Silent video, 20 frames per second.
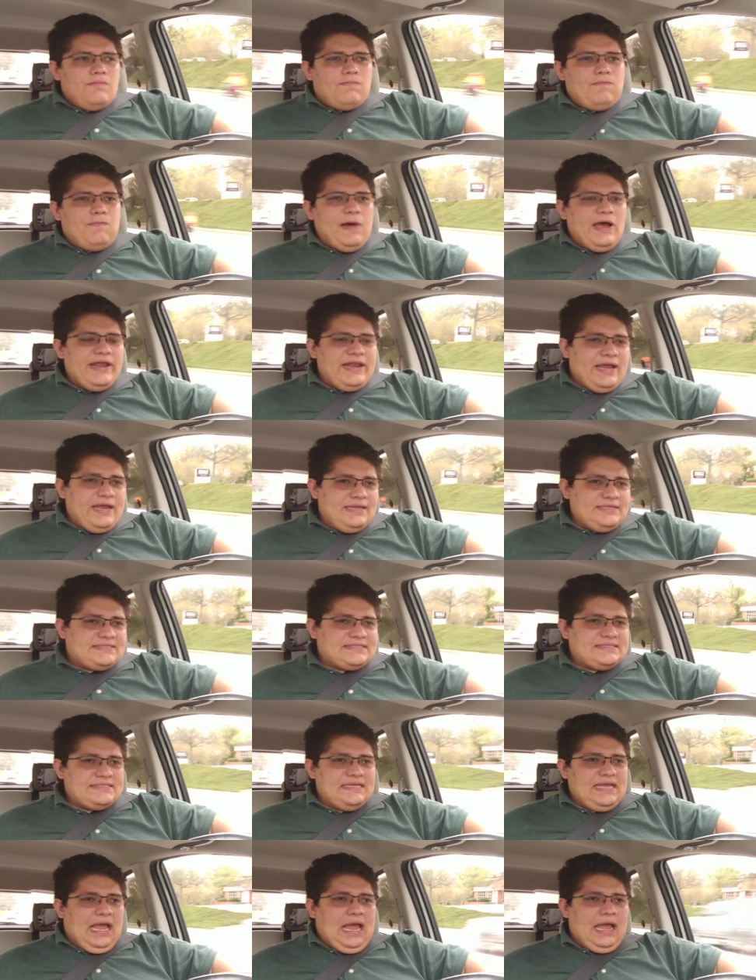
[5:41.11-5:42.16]
But
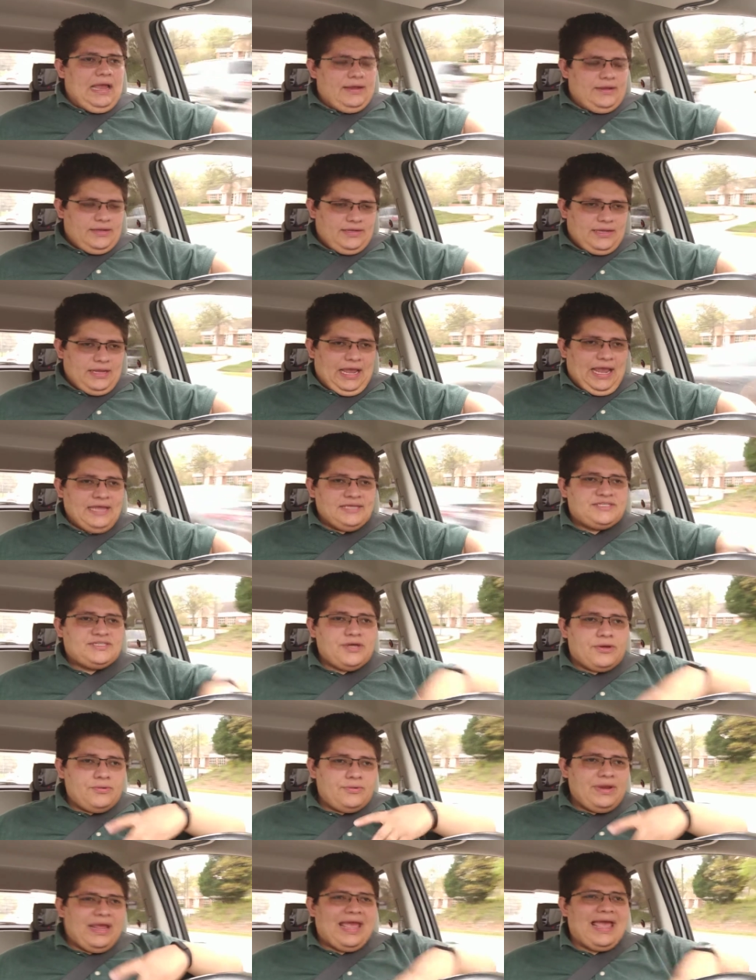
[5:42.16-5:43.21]
I
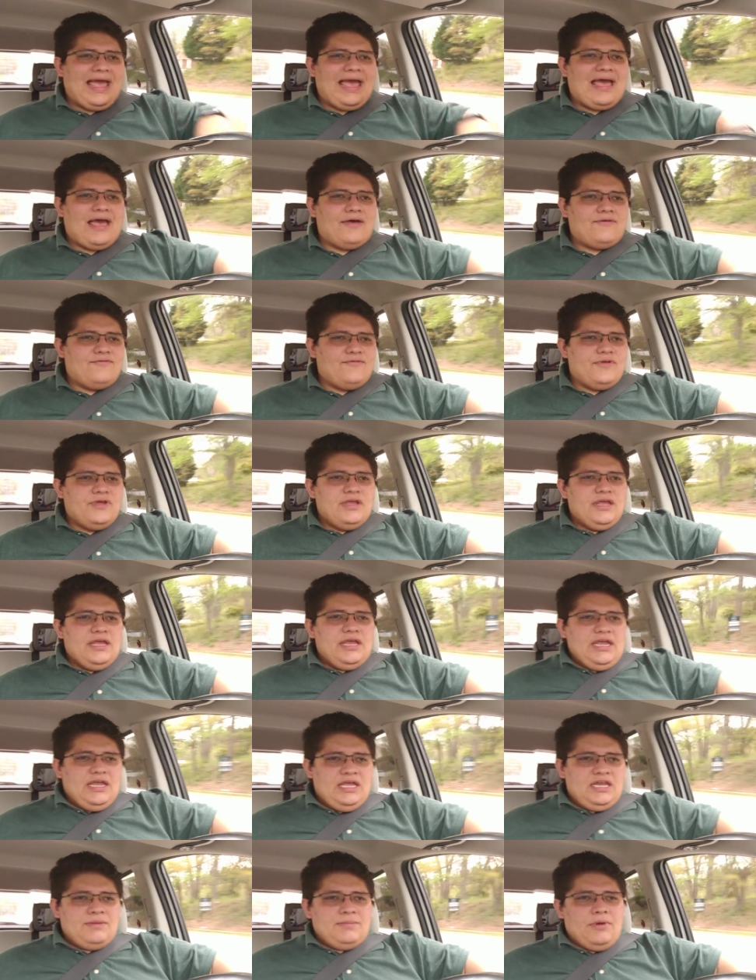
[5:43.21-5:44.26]
don't have
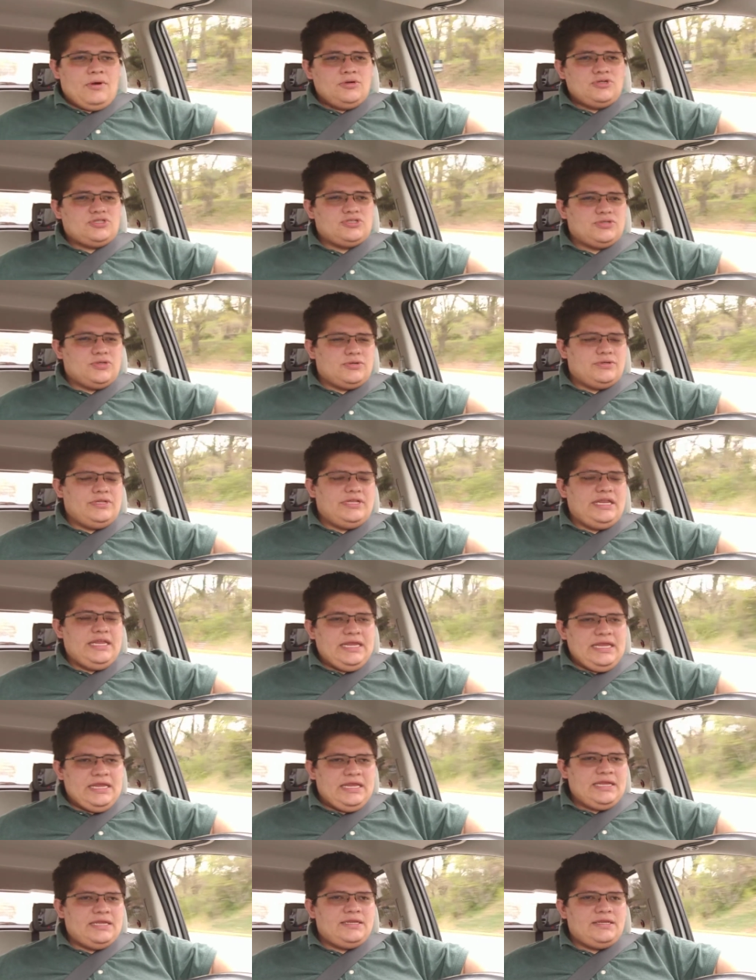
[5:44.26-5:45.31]
an emotional
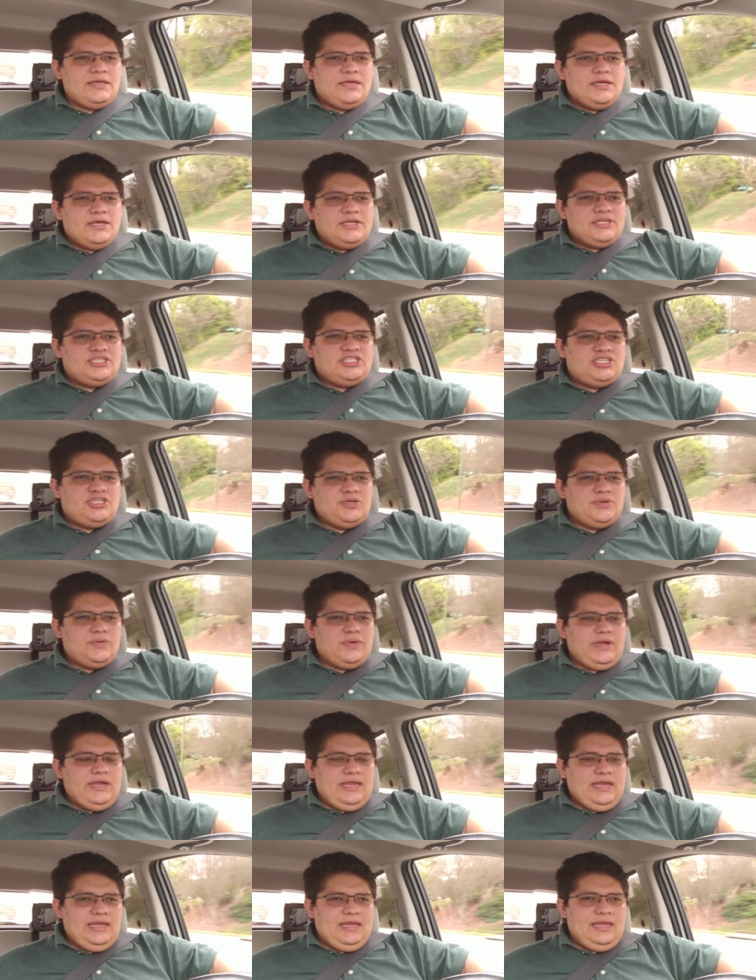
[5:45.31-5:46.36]
need to
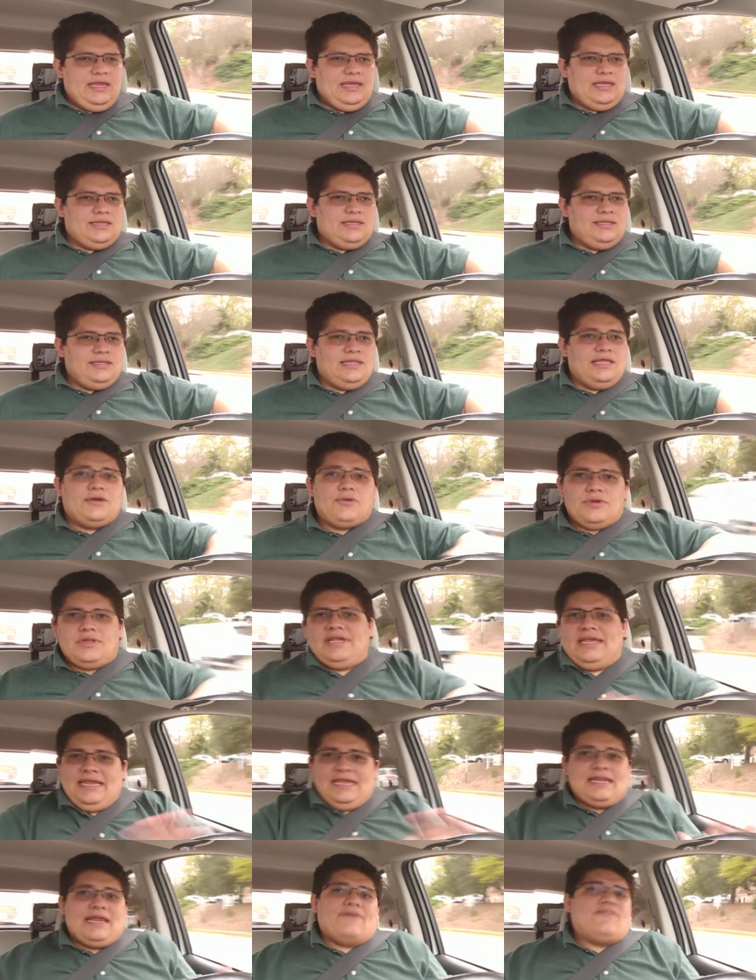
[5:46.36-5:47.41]

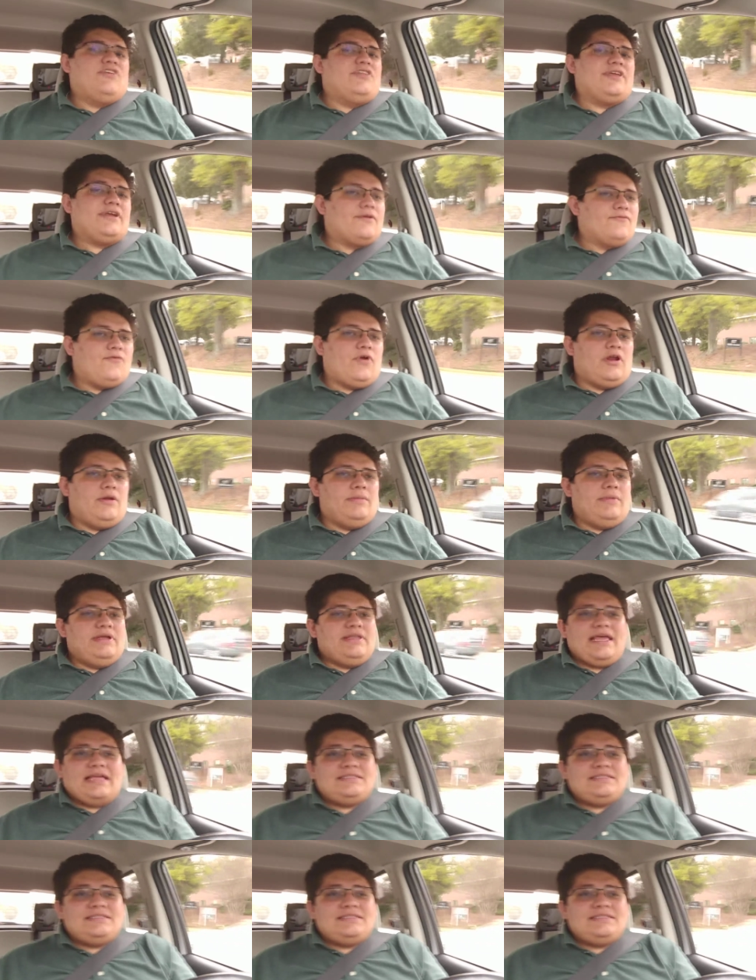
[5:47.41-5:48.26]
literally eat everything in front of me.